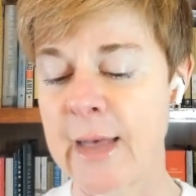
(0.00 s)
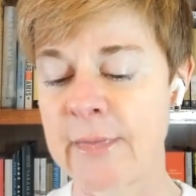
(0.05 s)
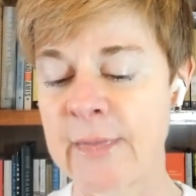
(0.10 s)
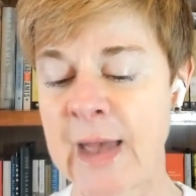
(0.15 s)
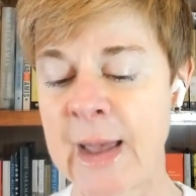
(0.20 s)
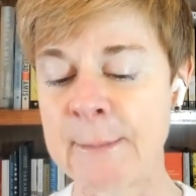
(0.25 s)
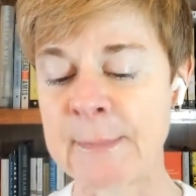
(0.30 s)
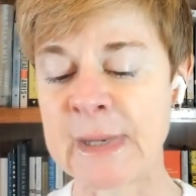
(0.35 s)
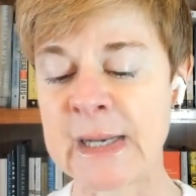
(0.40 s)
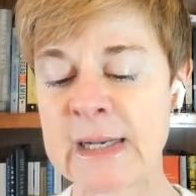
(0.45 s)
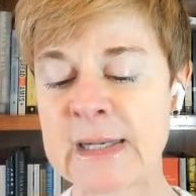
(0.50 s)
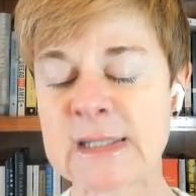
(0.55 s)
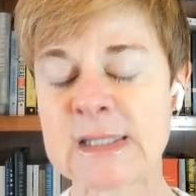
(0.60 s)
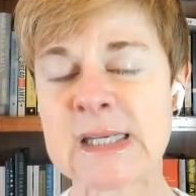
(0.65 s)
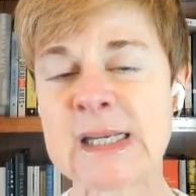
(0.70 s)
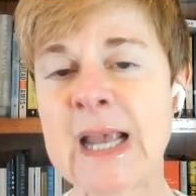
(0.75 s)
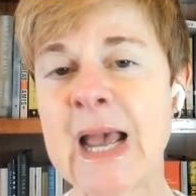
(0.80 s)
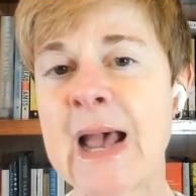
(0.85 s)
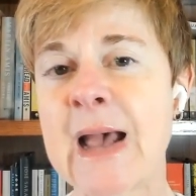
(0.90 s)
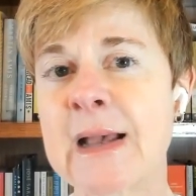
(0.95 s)
that means
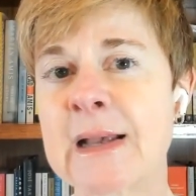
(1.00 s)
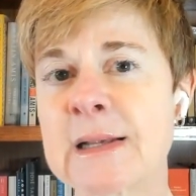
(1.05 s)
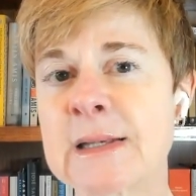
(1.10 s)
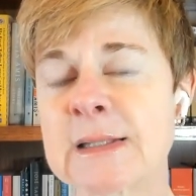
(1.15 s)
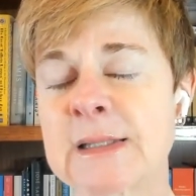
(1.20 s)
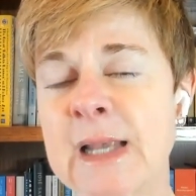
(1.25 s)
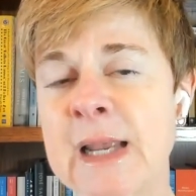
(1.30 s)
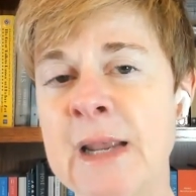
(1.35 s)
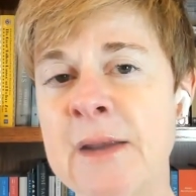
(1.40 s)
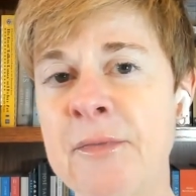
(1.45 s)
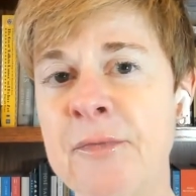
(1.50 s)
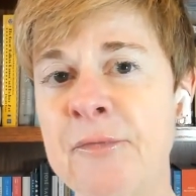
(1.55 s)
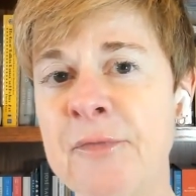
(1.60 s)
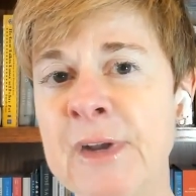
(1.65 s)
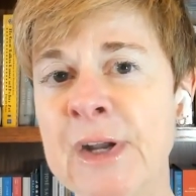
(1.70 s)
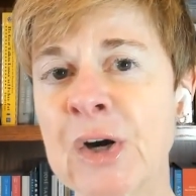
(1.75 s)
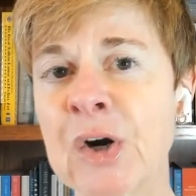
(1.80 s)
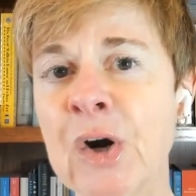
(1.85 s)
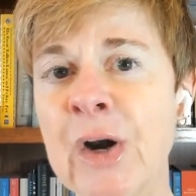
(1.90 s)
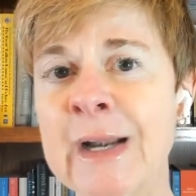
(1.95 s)
he has a
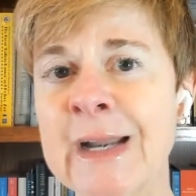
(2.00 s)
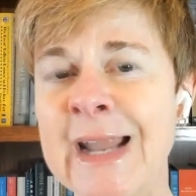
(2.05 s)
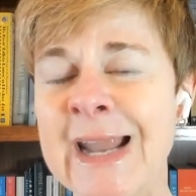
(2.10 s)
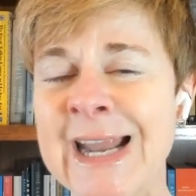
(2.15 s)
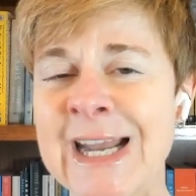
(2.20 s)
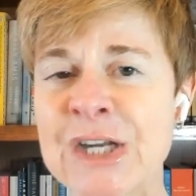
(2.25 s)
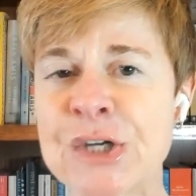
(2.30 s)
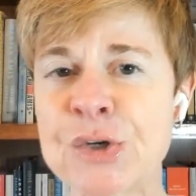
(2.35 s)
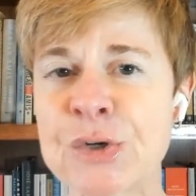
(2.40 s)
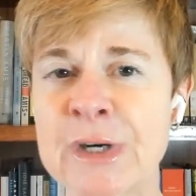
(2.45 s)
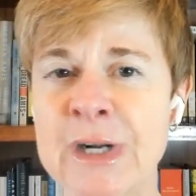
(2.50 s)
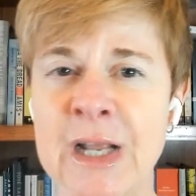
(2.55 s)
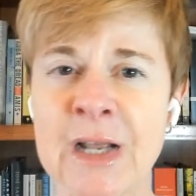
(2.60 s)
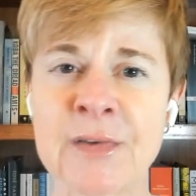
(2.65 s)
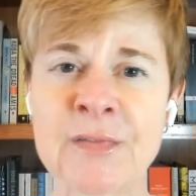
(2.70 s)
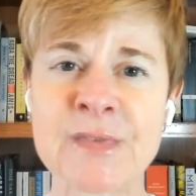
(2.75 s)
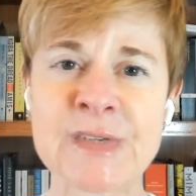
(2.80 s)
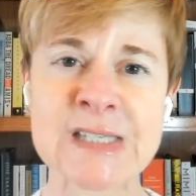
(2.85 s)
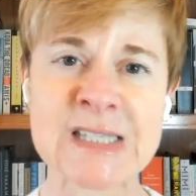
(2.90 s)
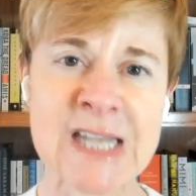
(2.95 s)
fear and hatred
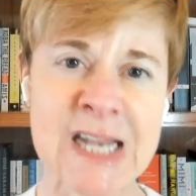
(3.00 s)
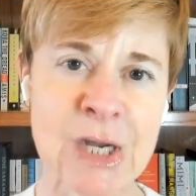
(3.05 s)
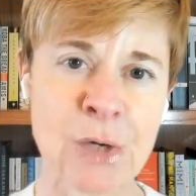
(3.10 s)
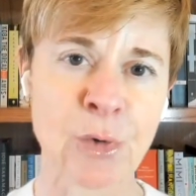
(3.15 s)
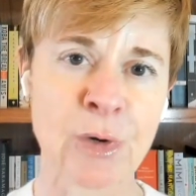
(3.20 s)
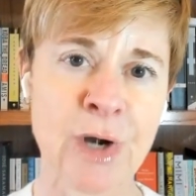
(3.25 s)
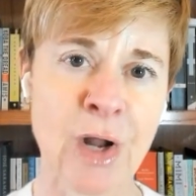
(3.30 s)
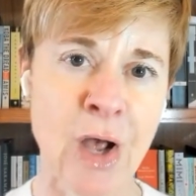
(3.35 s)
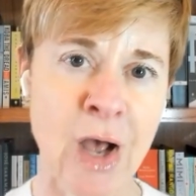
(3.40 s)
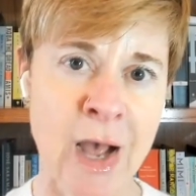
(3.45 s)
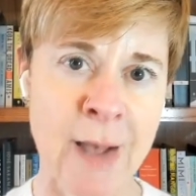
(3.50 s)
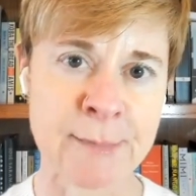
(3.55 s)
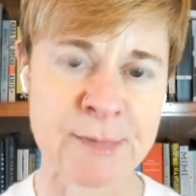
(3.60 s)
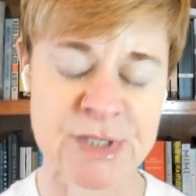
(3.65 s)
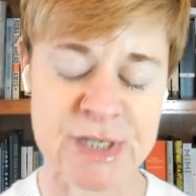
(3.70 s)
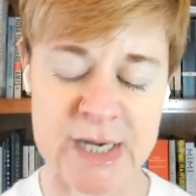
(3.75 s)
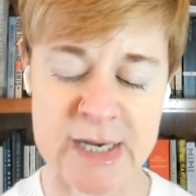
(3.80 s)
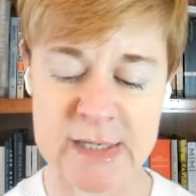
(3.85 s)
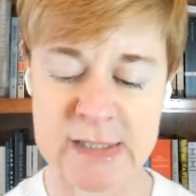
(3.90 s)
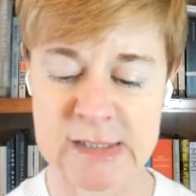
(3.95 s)
of sacred
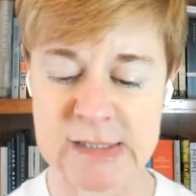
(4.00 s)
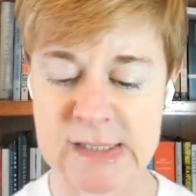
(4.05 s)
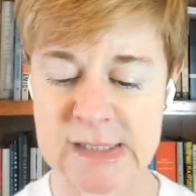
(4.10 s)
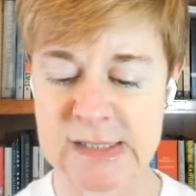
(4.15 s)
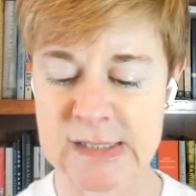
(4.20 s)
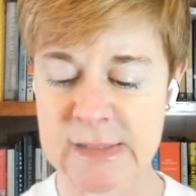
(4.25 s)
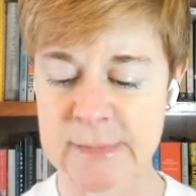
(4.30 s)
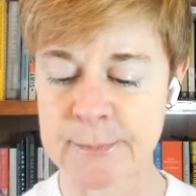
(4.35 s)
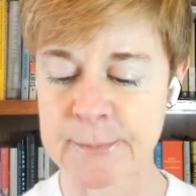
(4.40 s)
objects.